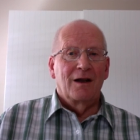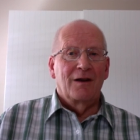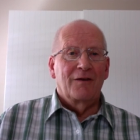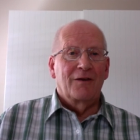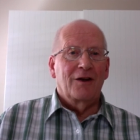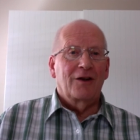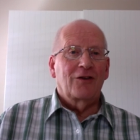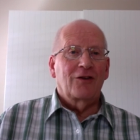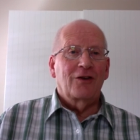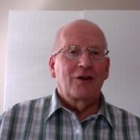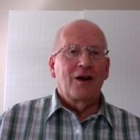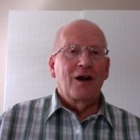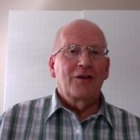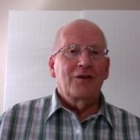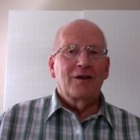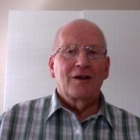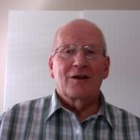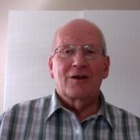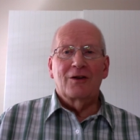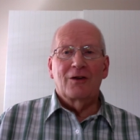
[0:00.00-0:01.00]
The
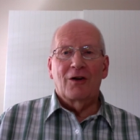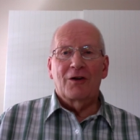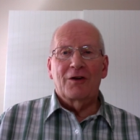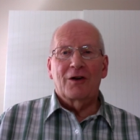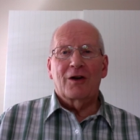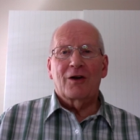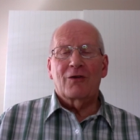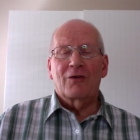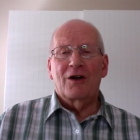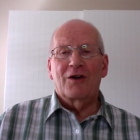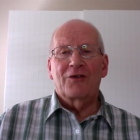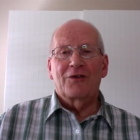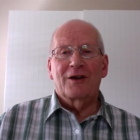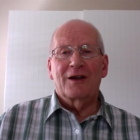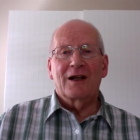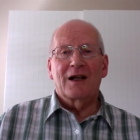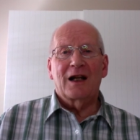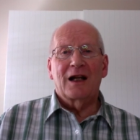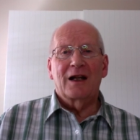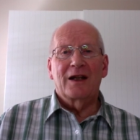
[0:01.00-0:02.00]
church is not a
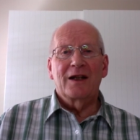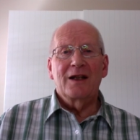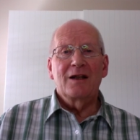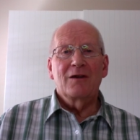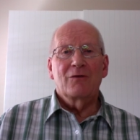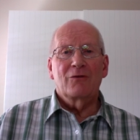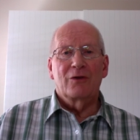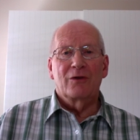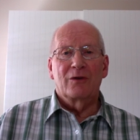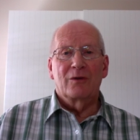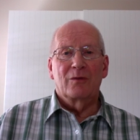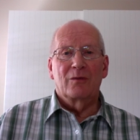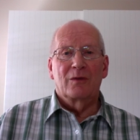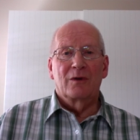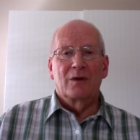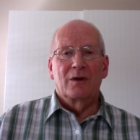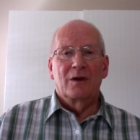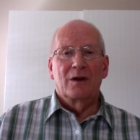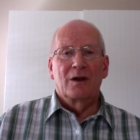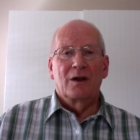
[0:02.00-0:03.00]
Christian clean room
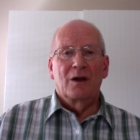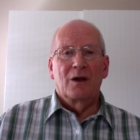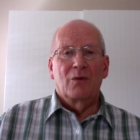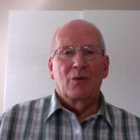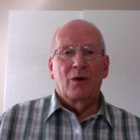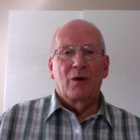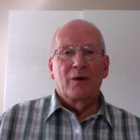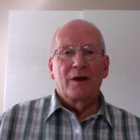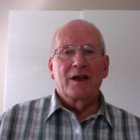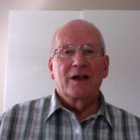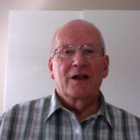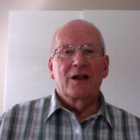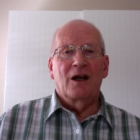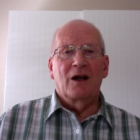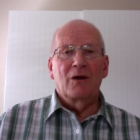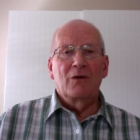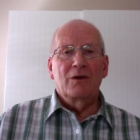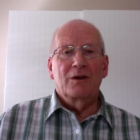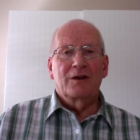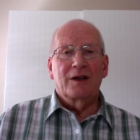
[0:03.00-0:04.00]
where we
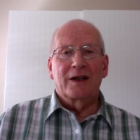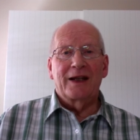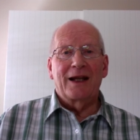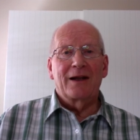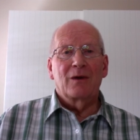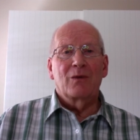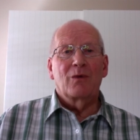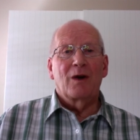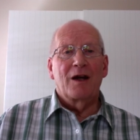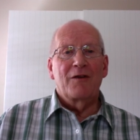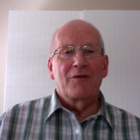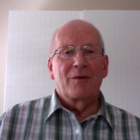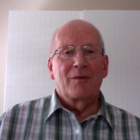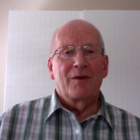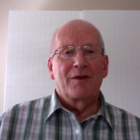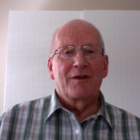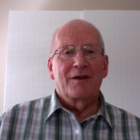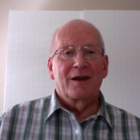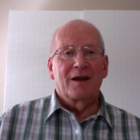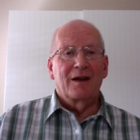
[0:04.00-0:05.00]
go to get away from
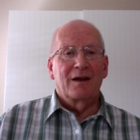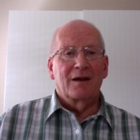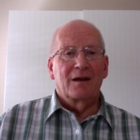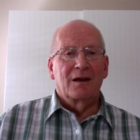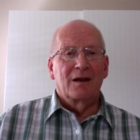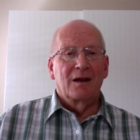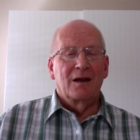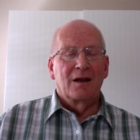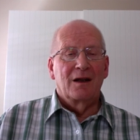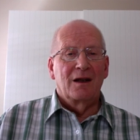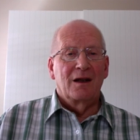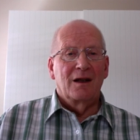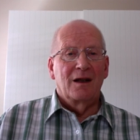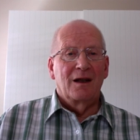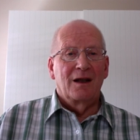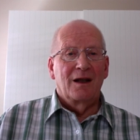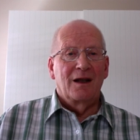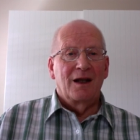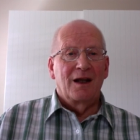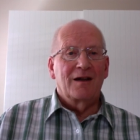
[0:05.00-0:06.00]
sin.
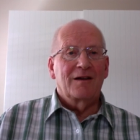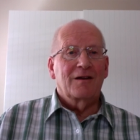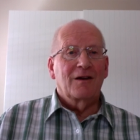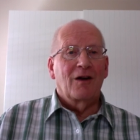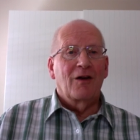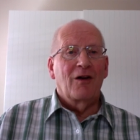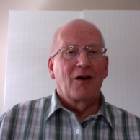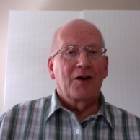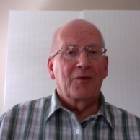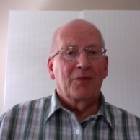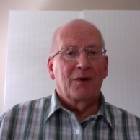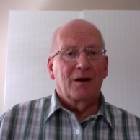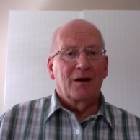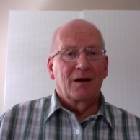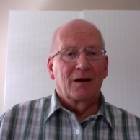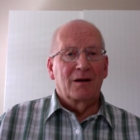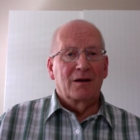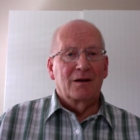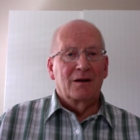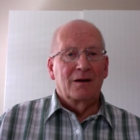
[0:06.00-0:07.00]
It's a
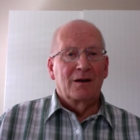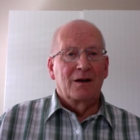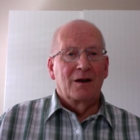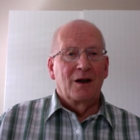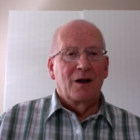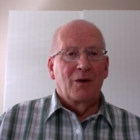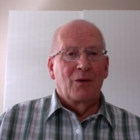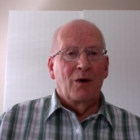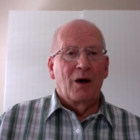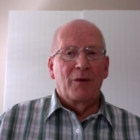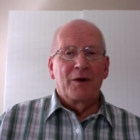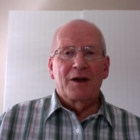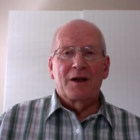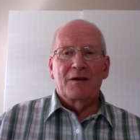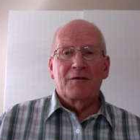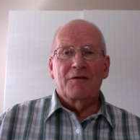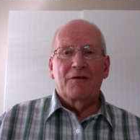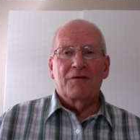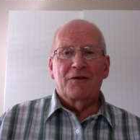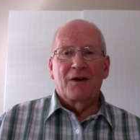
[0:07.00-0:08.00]
hospital where we can
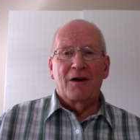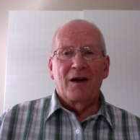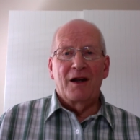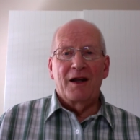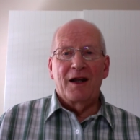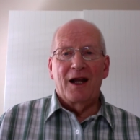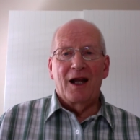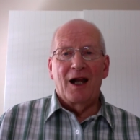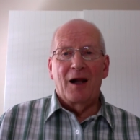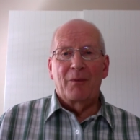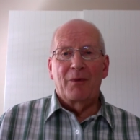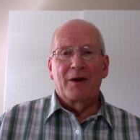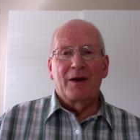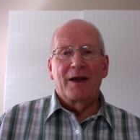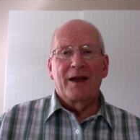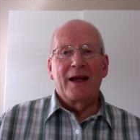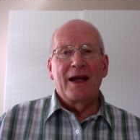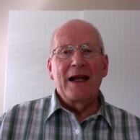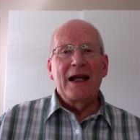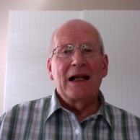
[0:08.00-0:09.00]
find help and
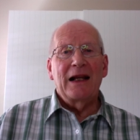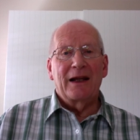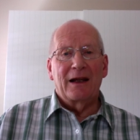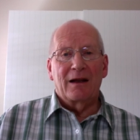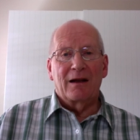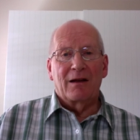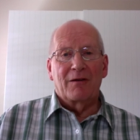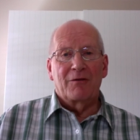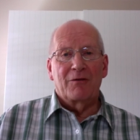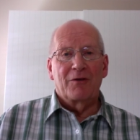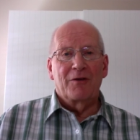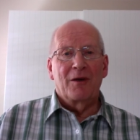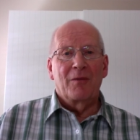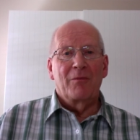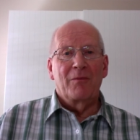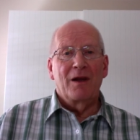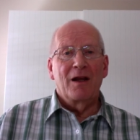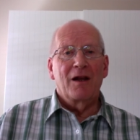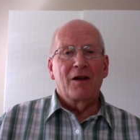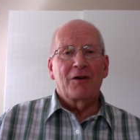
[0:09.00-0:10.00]
healing through the
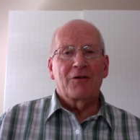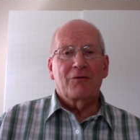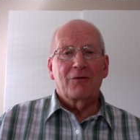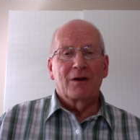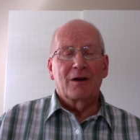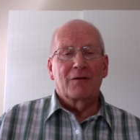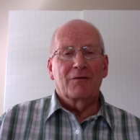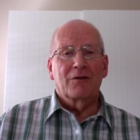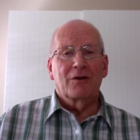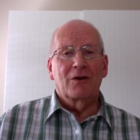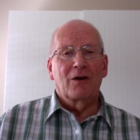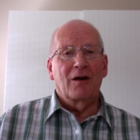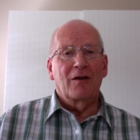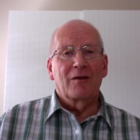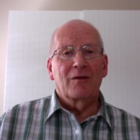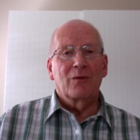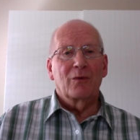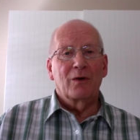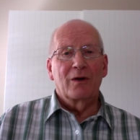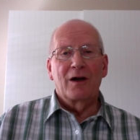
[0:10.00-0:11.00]
ministry of God's
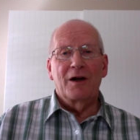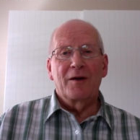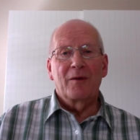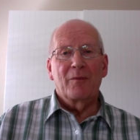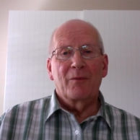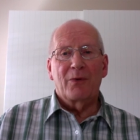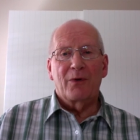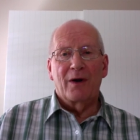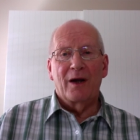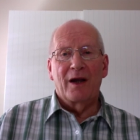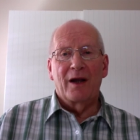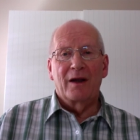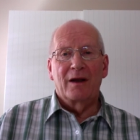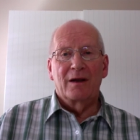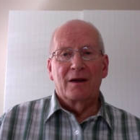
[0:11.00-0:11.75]
word and prayer.